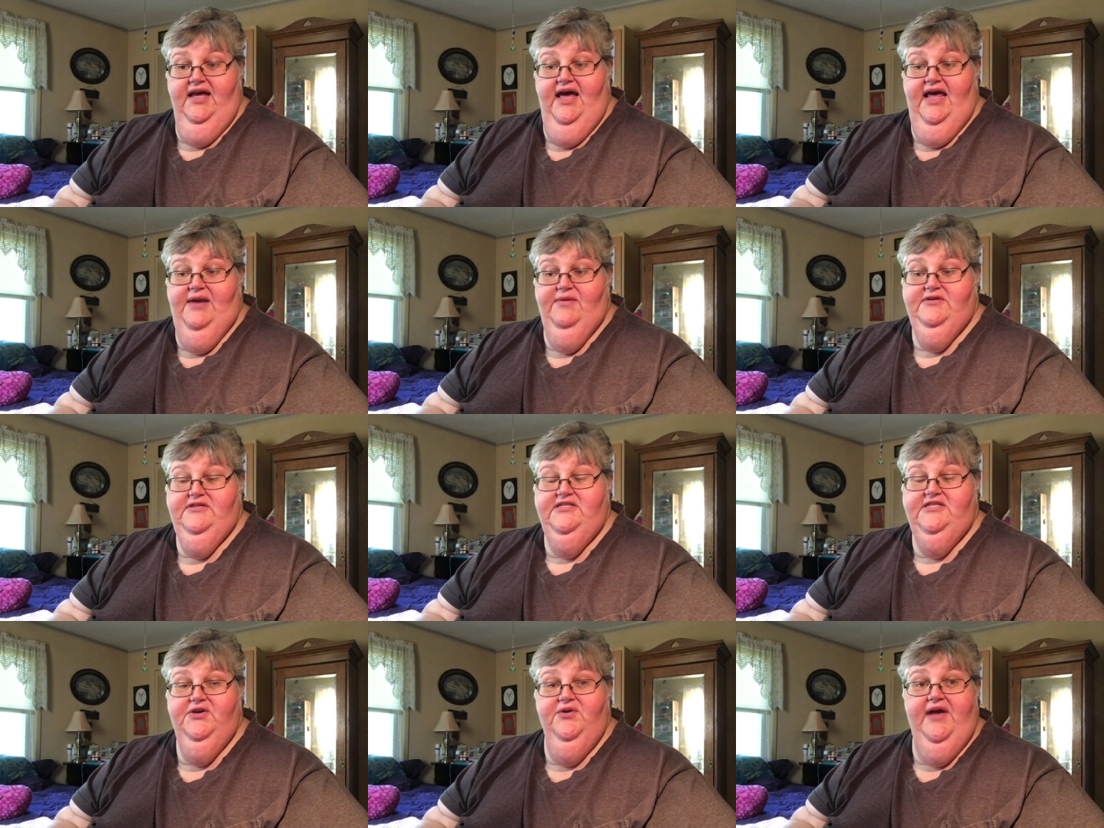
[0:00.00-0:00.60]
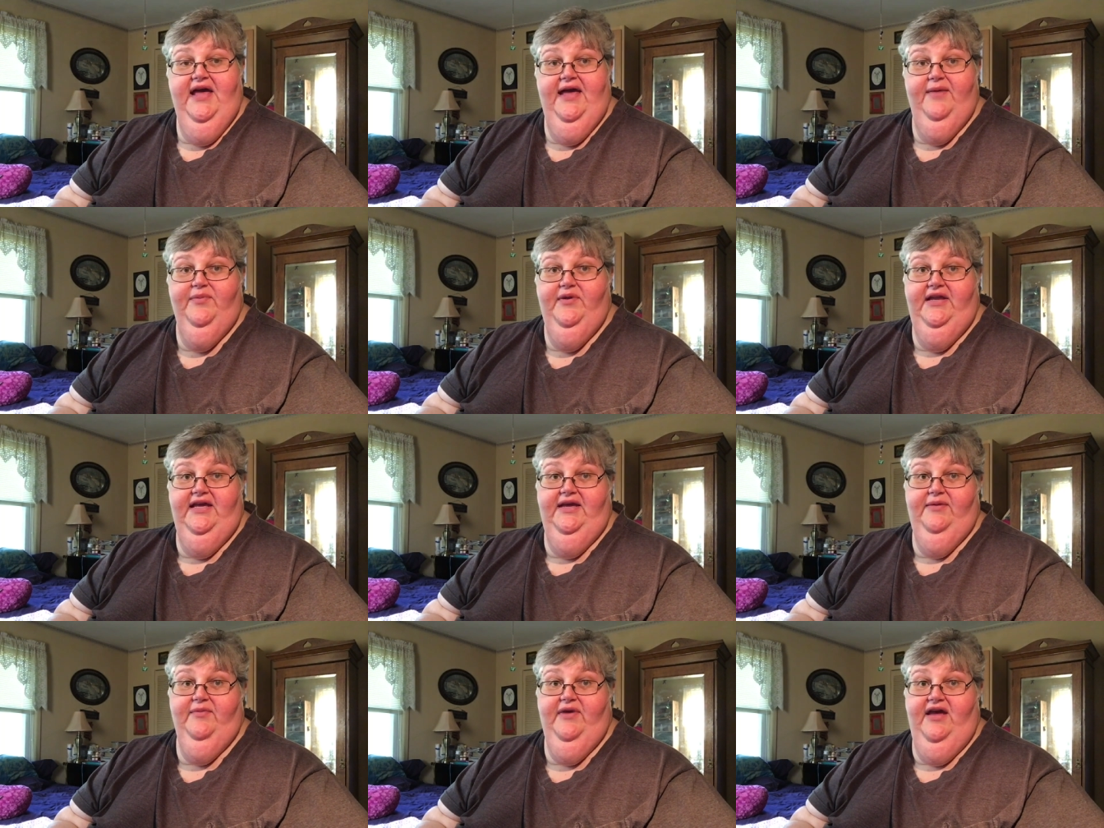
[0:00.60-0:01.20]
And I was so happy
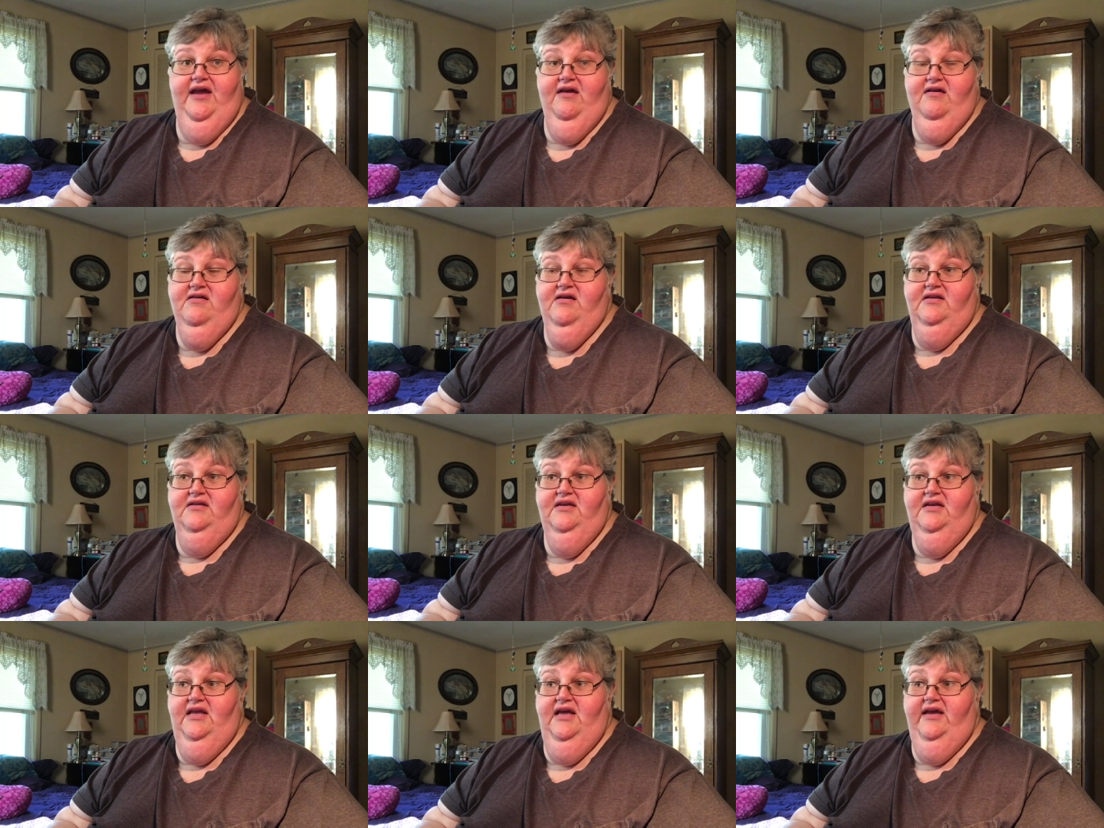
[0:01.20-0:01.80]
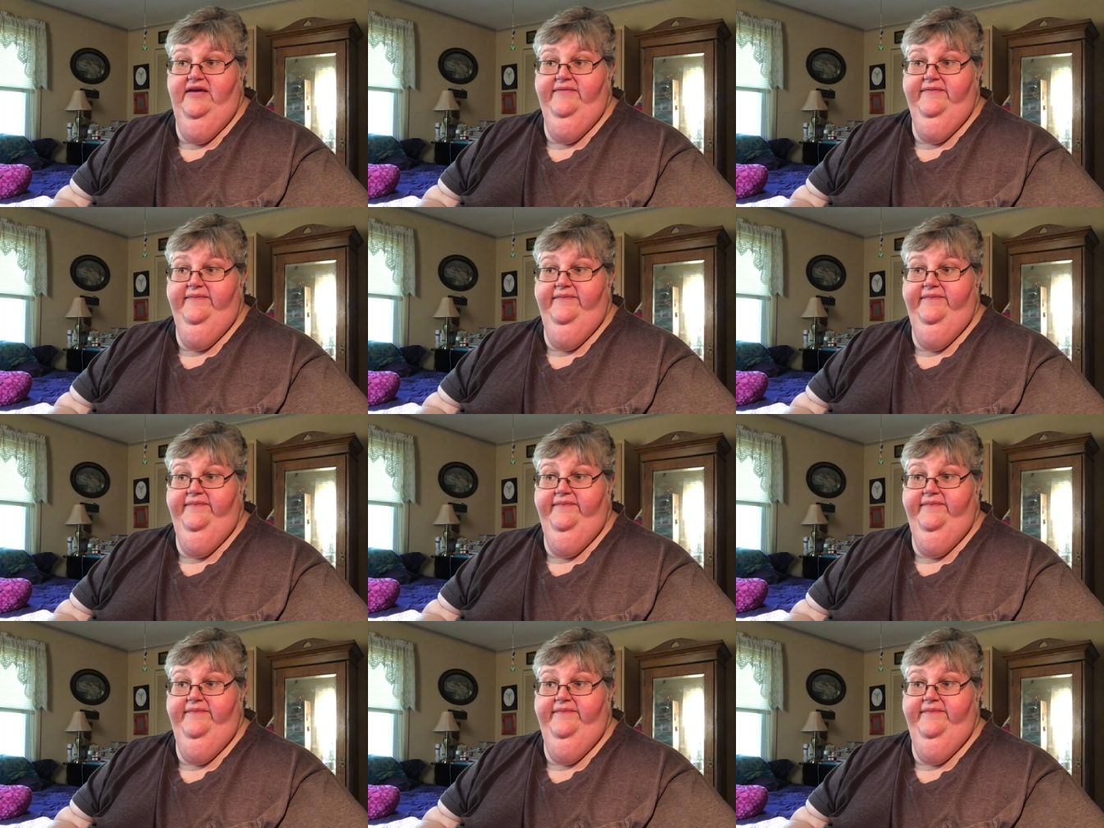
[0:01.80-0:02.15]
to get my hair done today.